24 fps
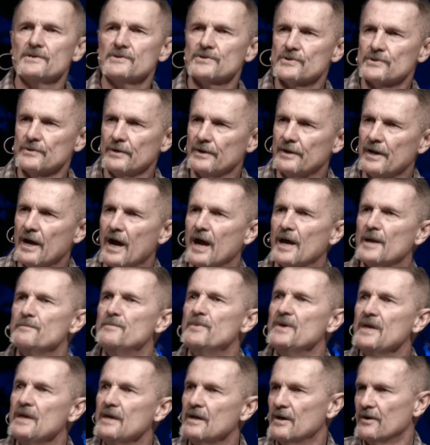should I
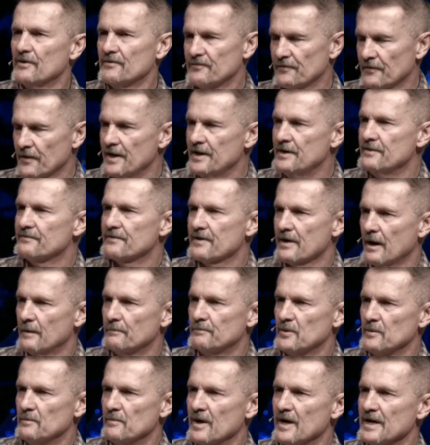be afraid of
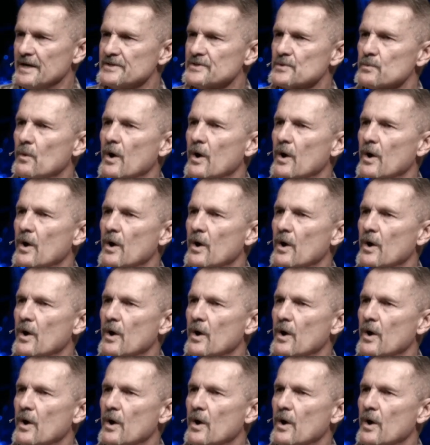compromise?